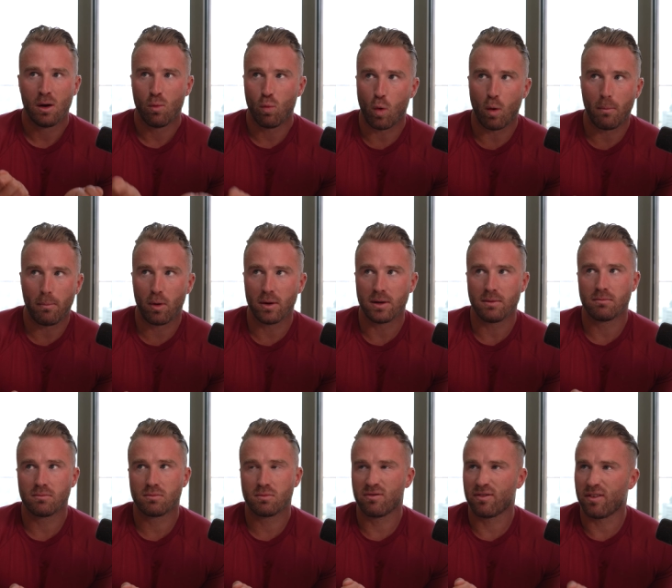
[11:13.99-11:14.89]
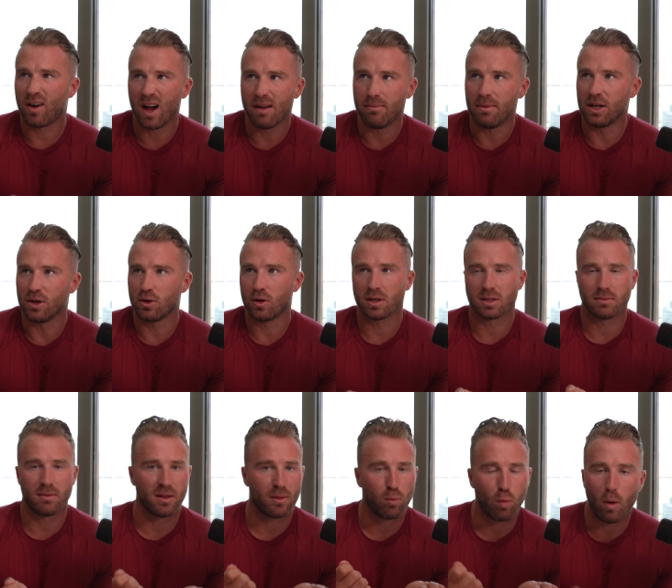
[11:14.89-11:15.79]
$1.5 million
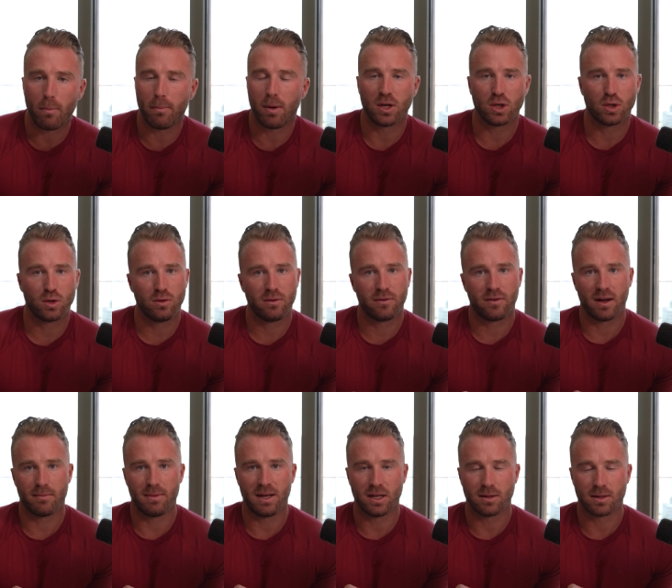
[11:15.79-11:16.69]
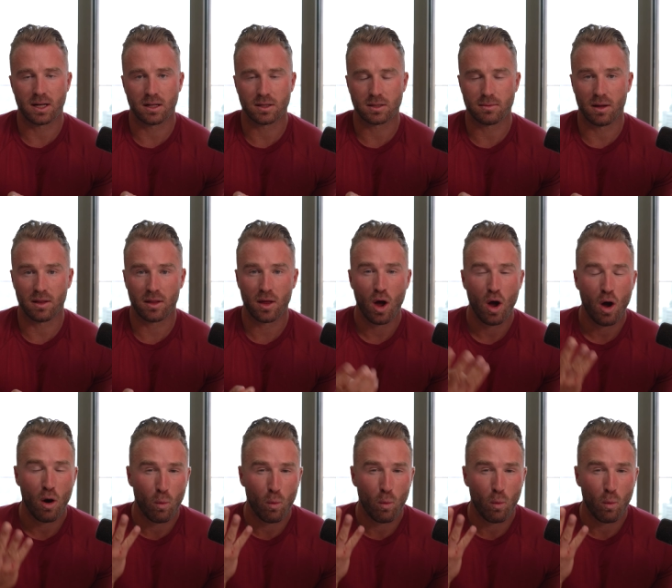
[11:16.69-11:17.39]
a month, $1.25 million a month,